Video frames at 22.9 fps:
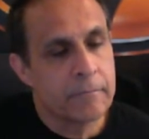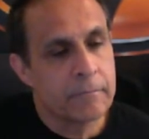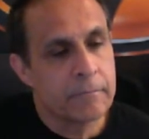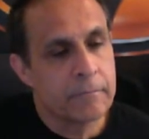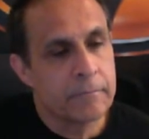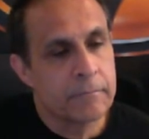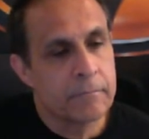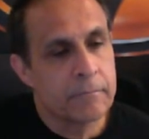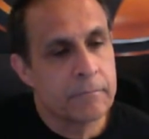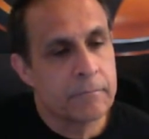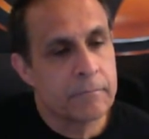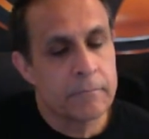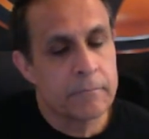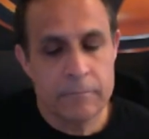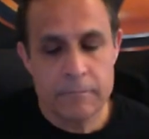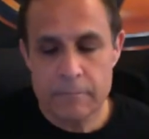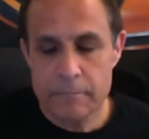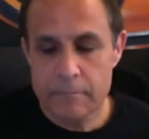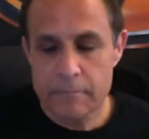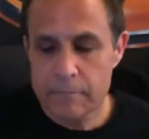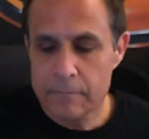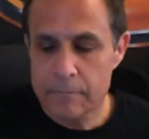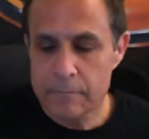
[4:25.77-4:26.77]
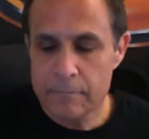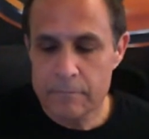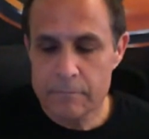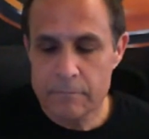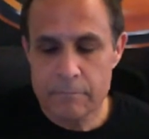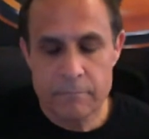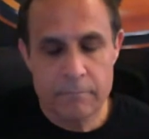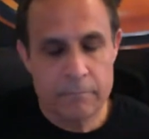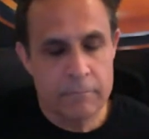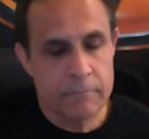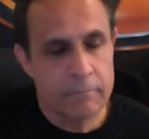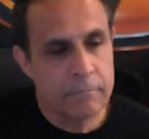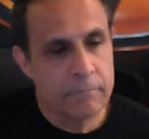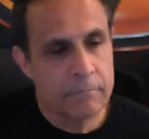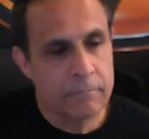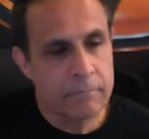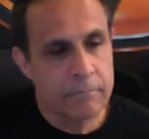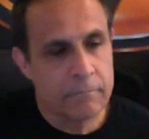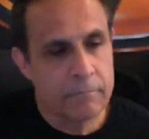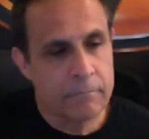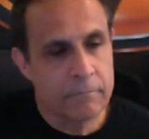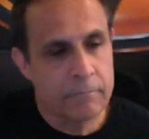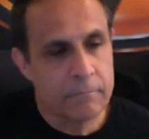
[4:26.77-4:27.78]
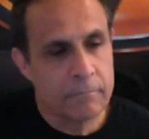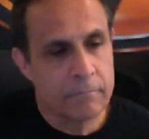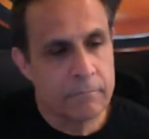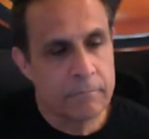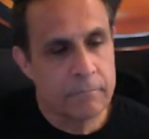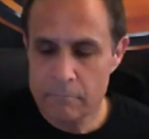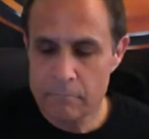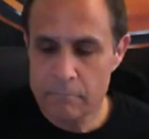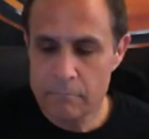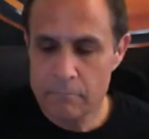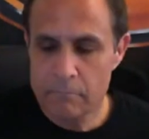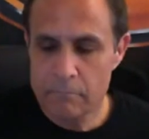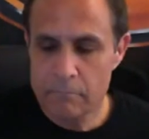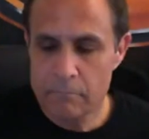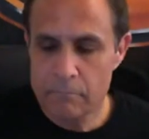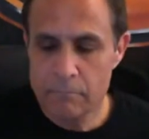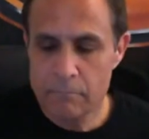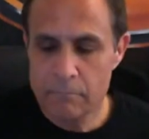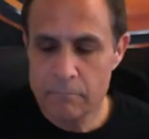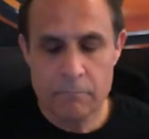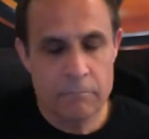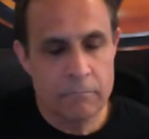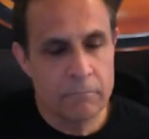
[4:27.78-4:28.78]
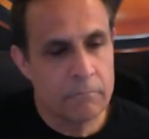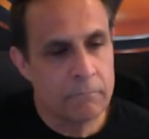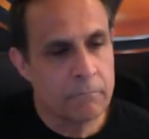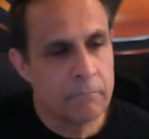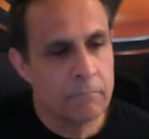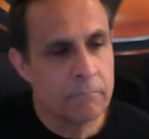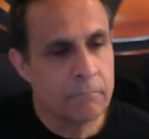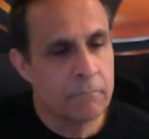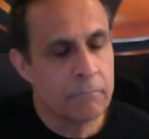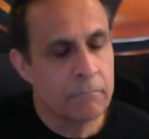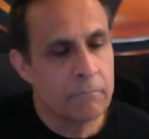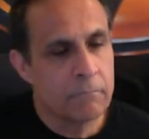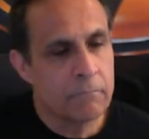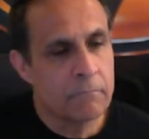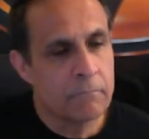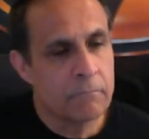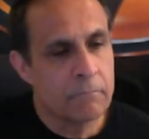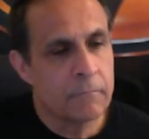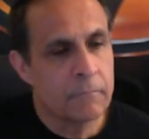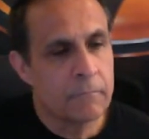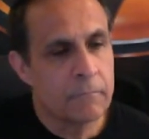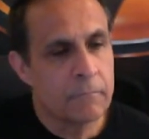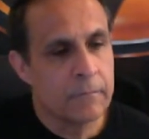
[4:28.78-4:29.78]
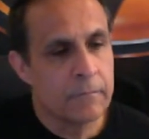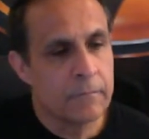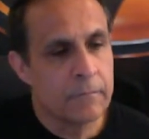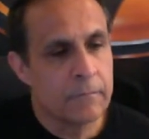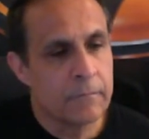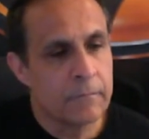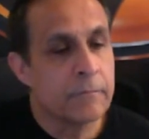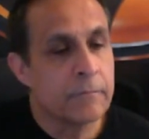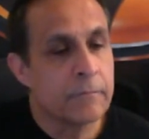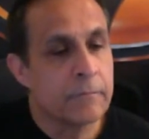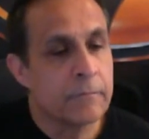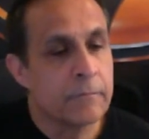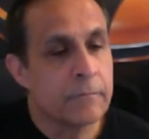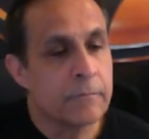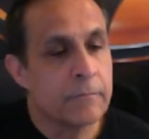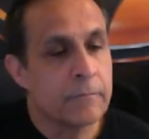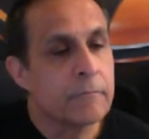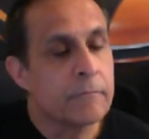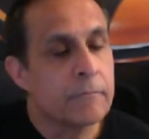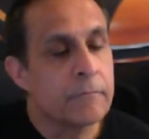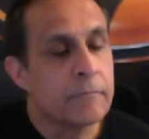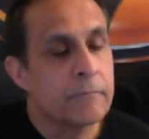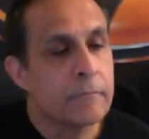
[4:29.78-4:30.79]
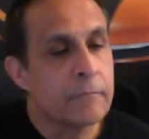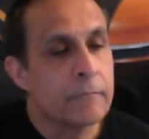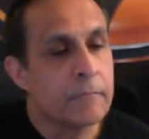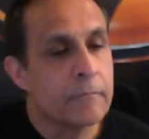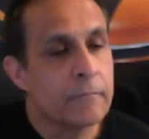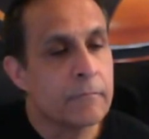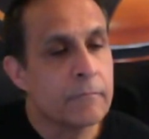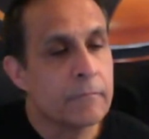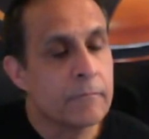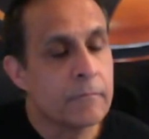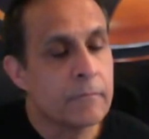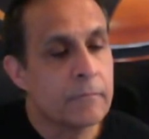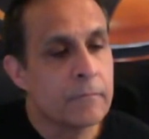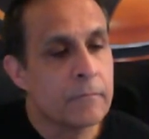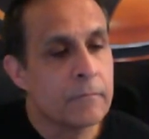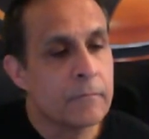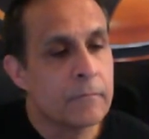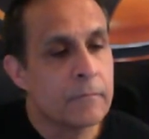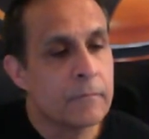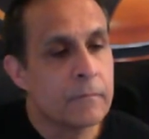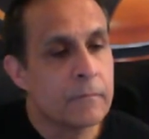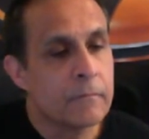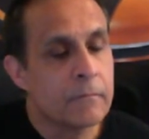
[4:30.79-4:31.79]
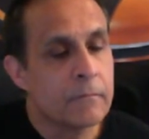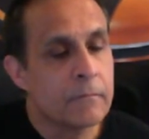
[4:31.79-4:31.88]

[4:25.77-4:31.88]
No words are spoken by the person on screen.